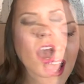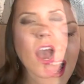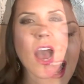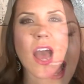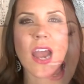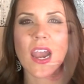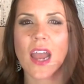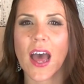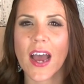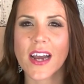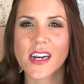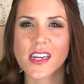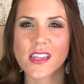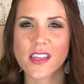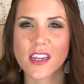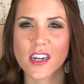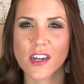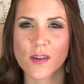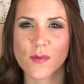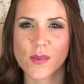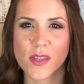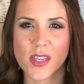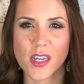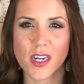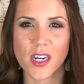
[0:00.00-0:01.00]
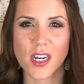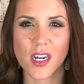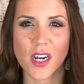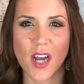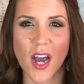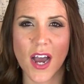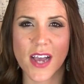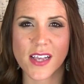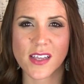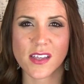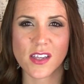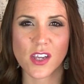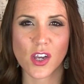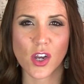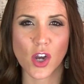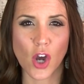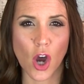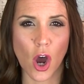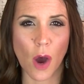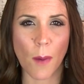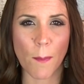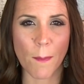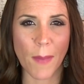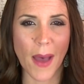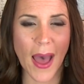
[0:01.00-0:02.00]
I liked that it was in a nice
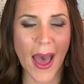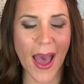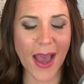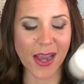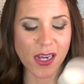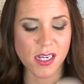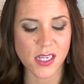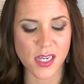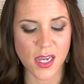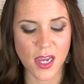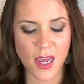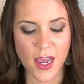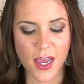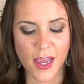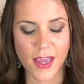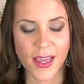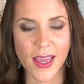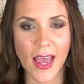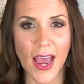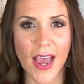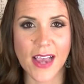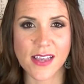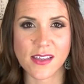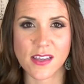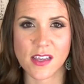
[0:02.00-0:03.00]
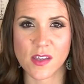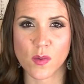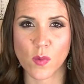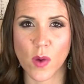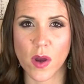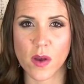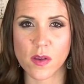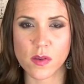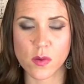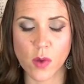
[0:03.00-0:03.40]
compact case as well.